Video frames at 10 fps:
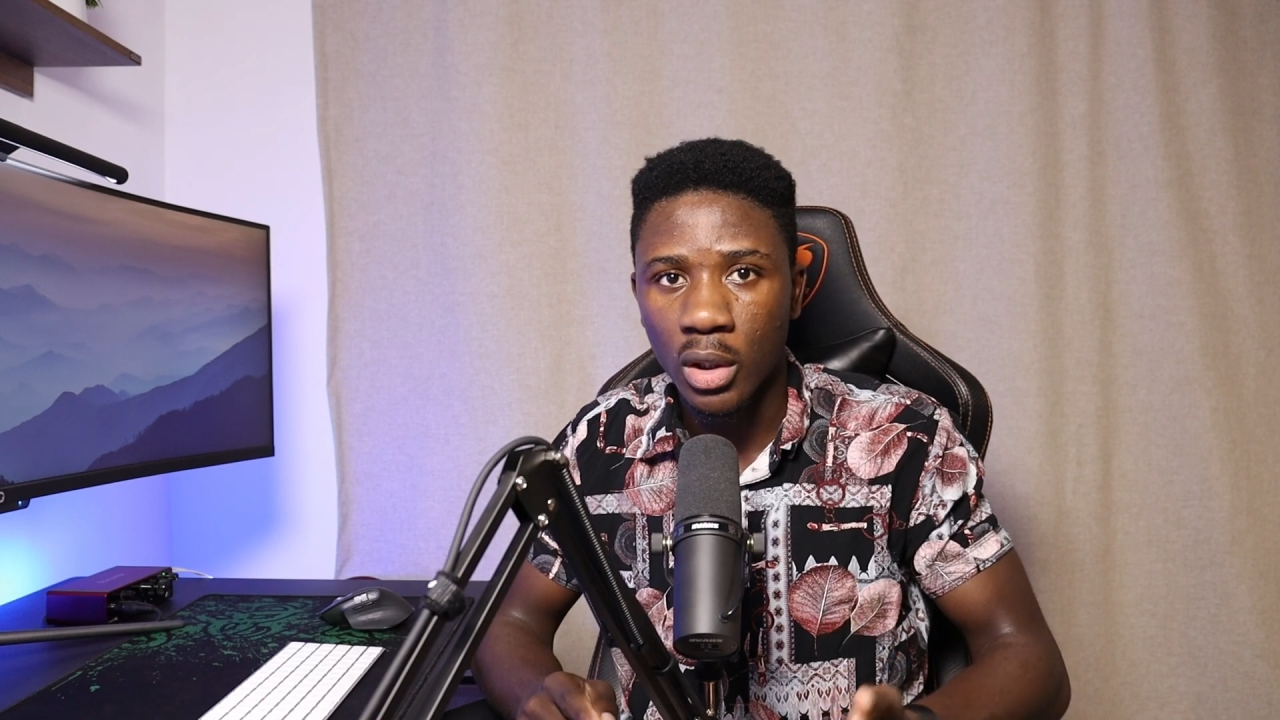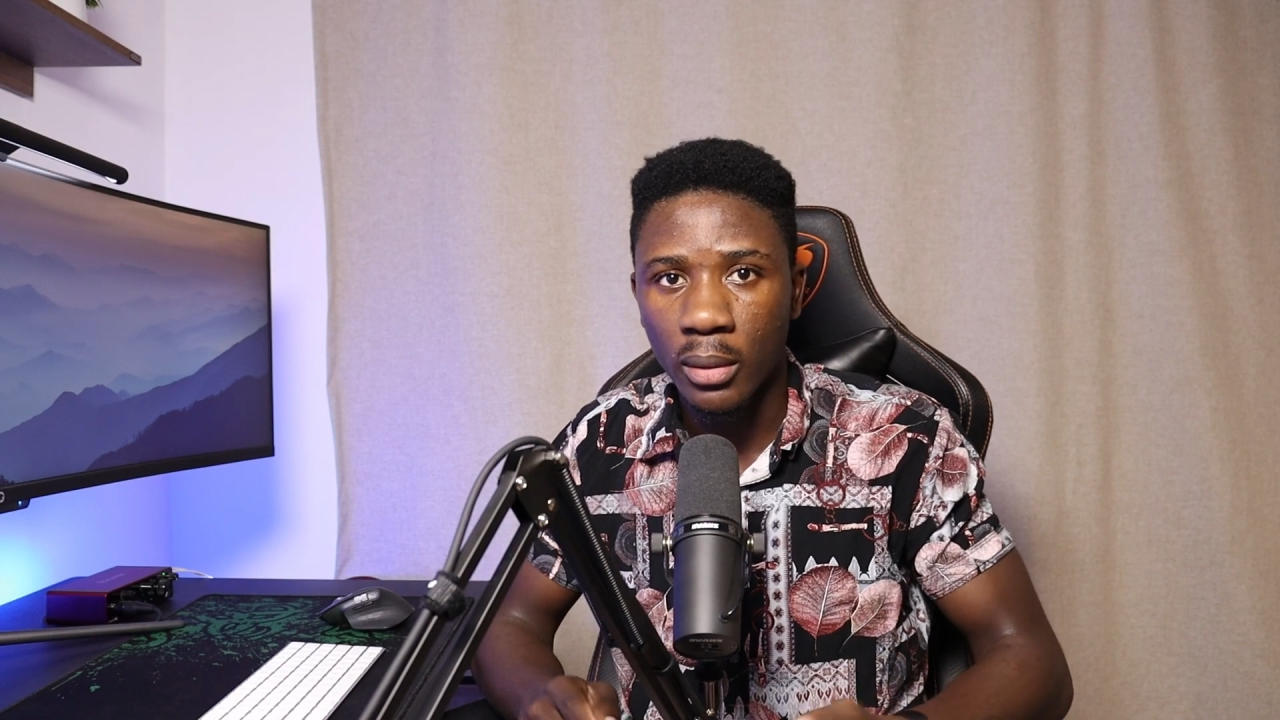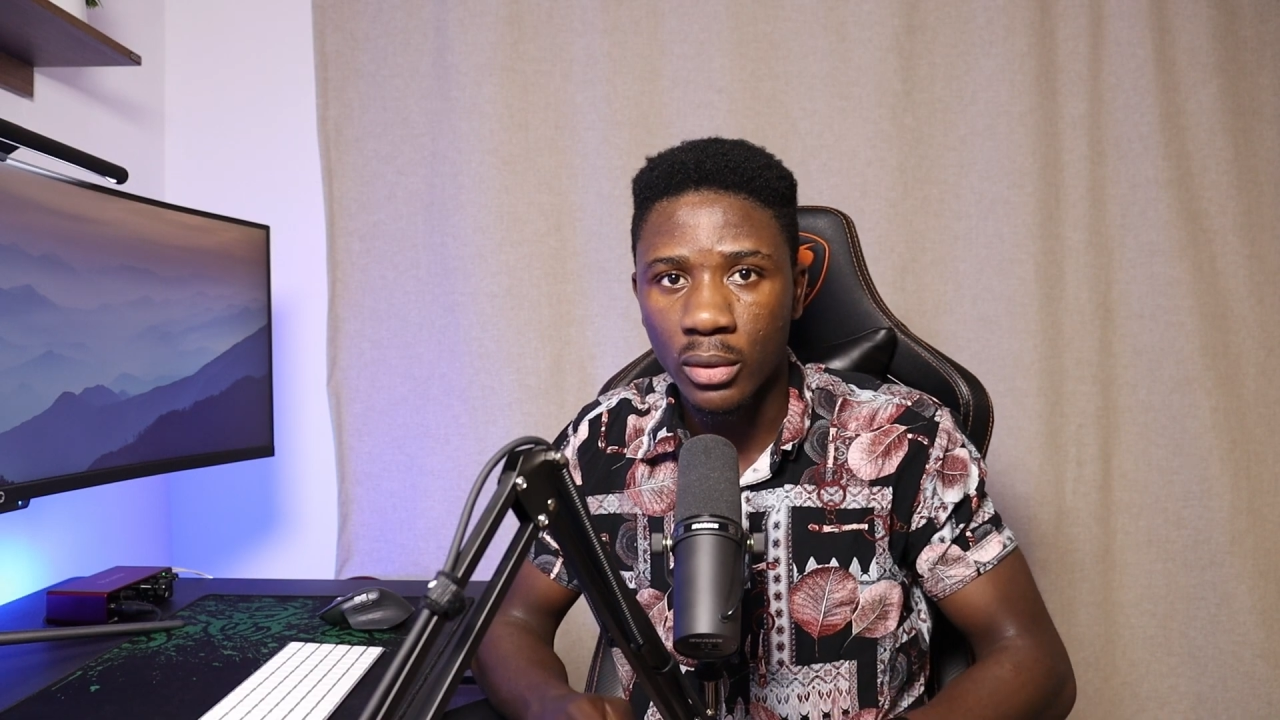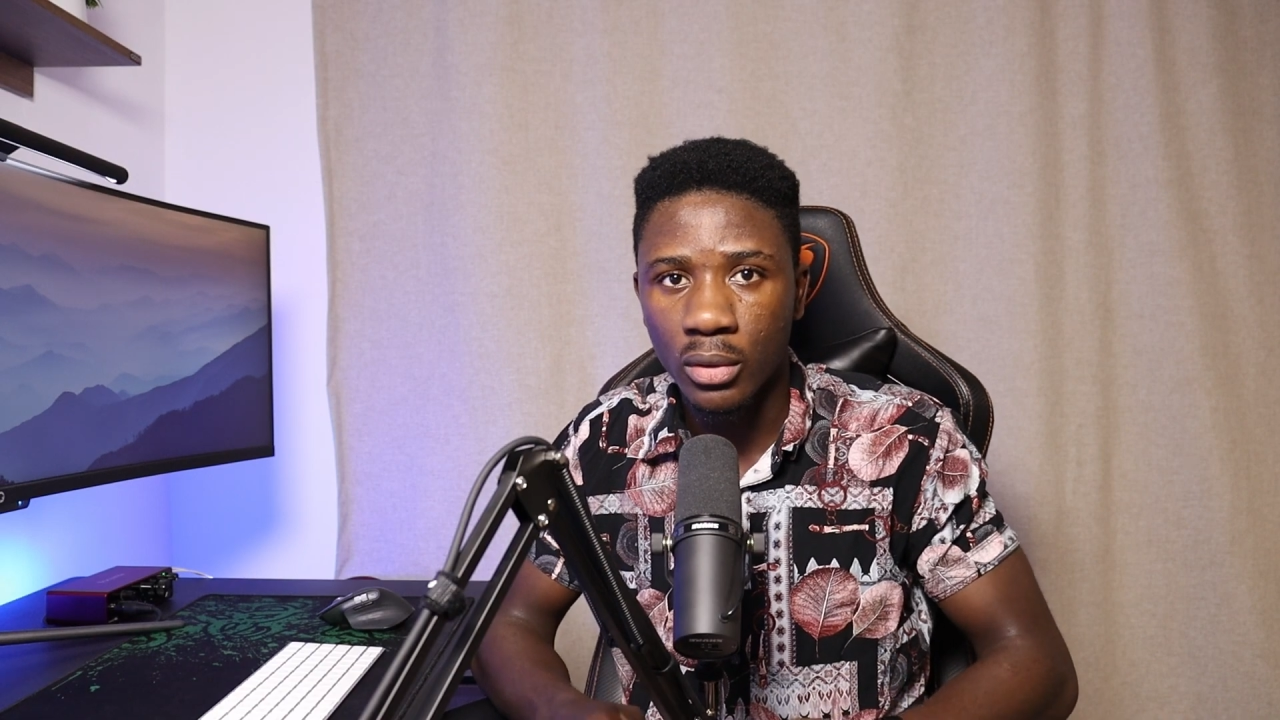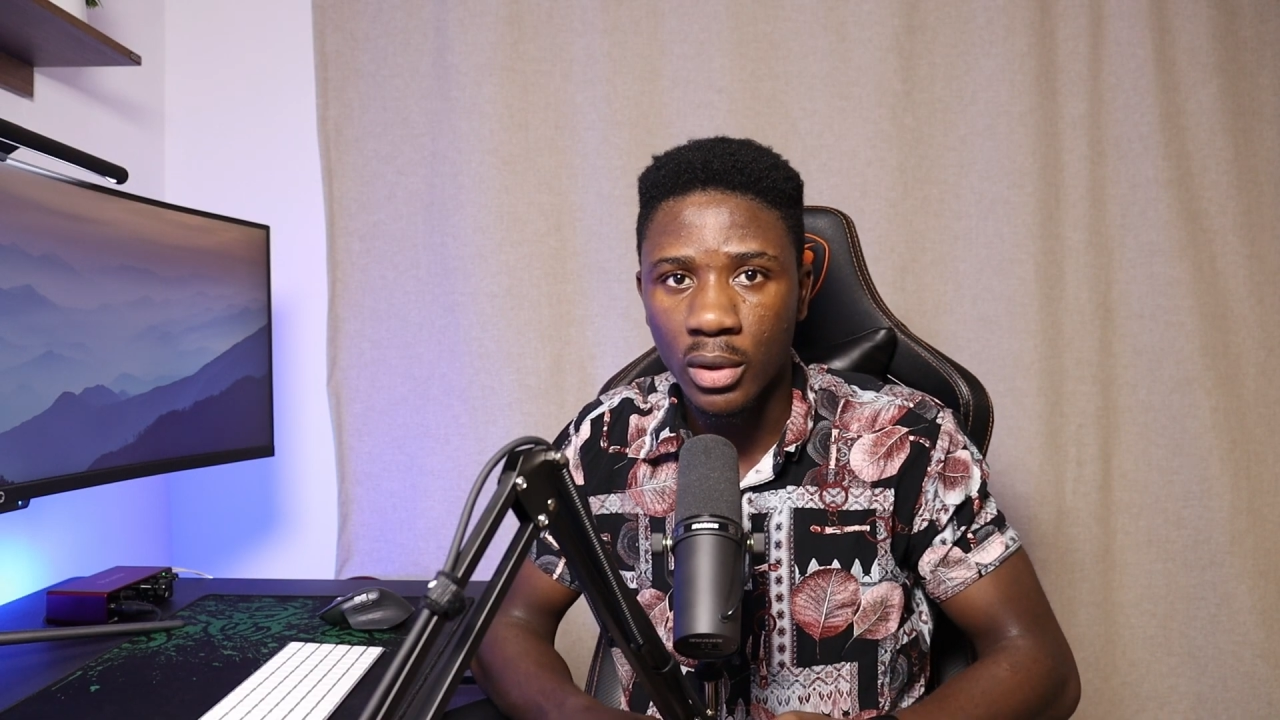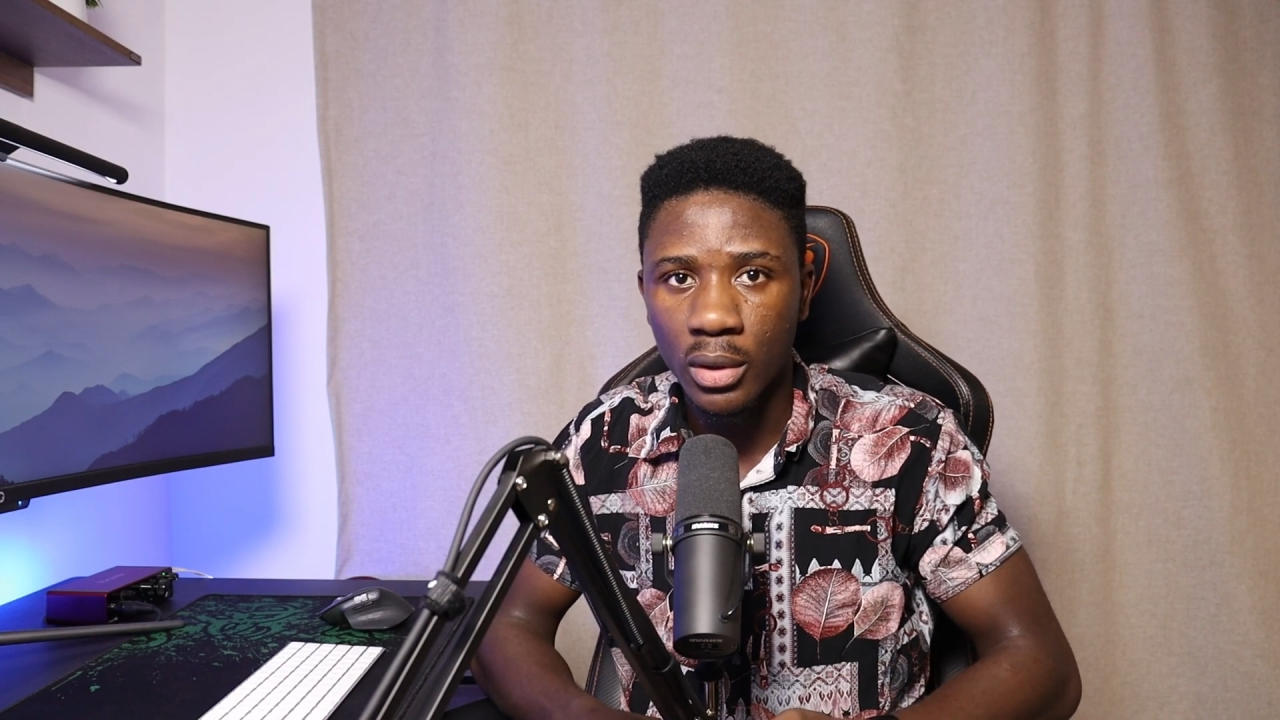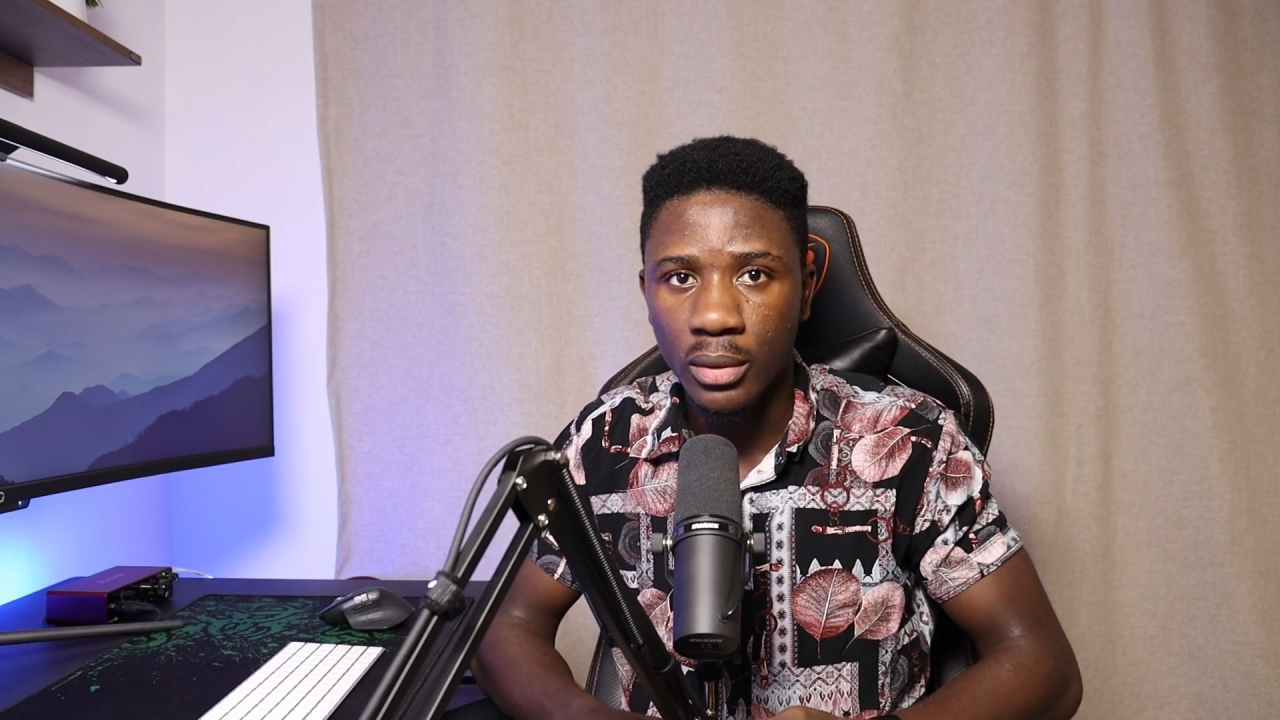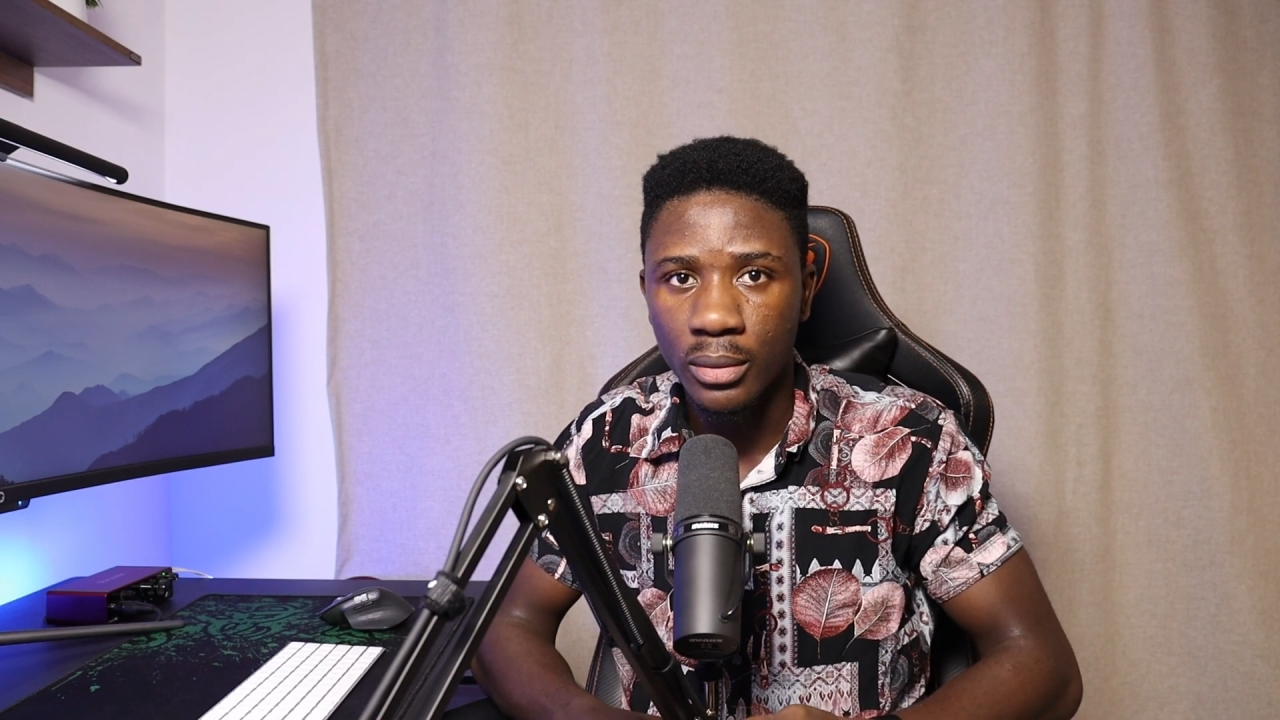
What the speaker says: about today.